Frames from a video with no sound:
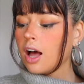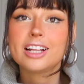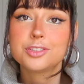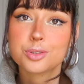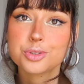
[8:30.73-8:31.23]

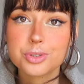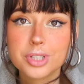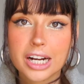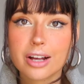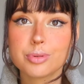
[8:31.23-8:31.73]
I told you
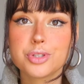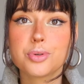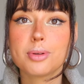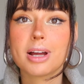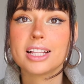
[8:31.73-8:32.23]
that I was
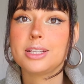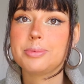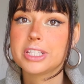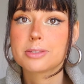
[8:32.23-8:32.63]
doing my lips